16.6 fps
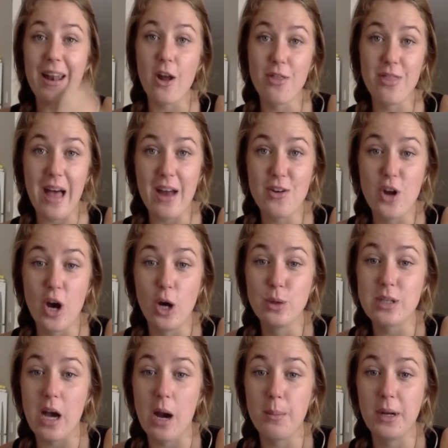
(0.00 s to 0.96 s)
And on that
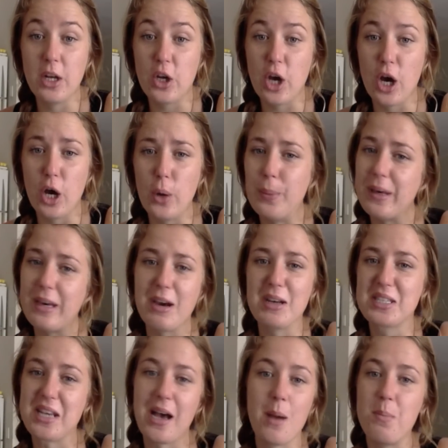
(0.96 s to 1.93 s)
note, I'm gonna go
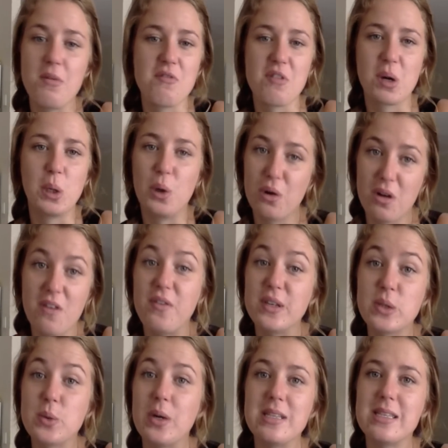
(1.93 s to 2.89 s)
because I've been recording for
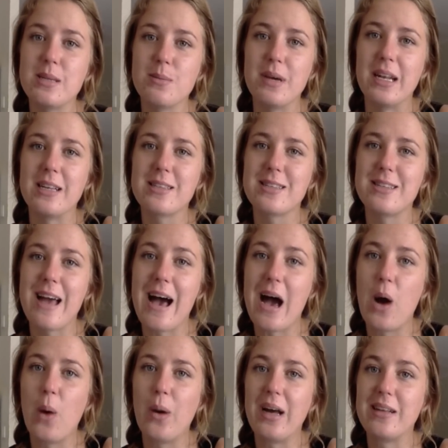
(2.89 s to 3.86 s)
20 minutes
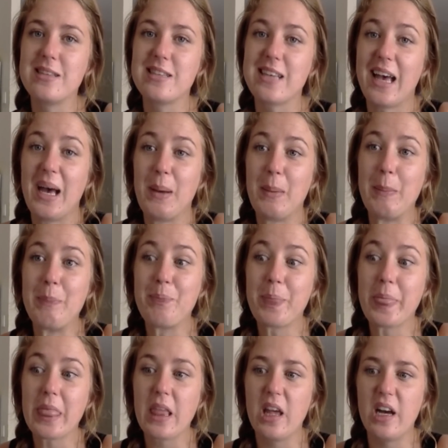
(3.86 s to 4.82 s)
now, and
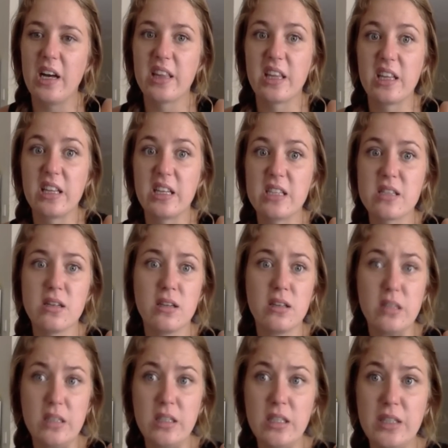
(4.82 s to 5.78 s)
I think that's
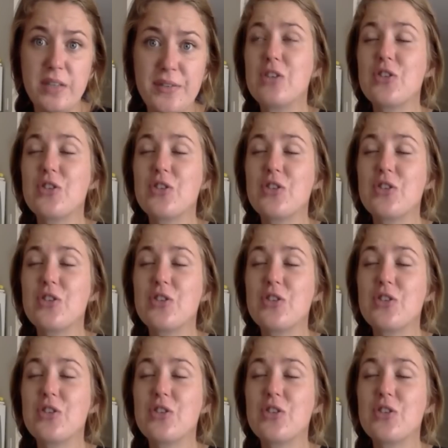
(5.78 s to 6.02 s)
long enough.